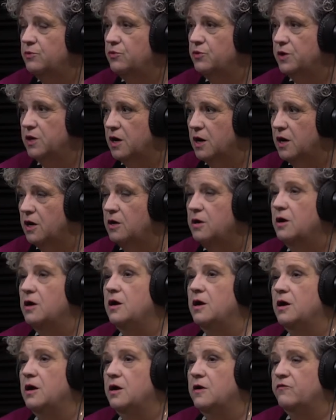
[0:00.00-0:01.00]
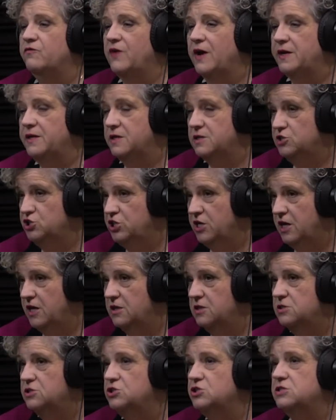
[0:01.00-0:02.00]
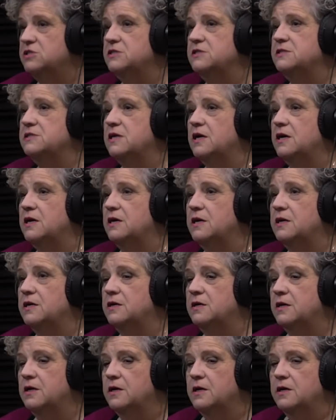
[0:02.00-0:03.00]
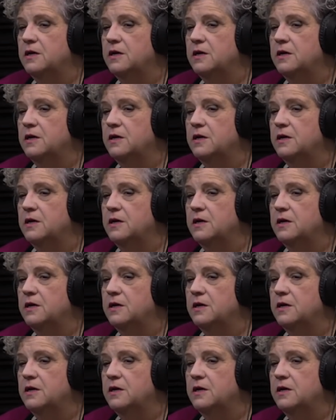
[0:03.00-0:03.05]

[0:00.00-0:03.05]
We are finding challenges. Uh,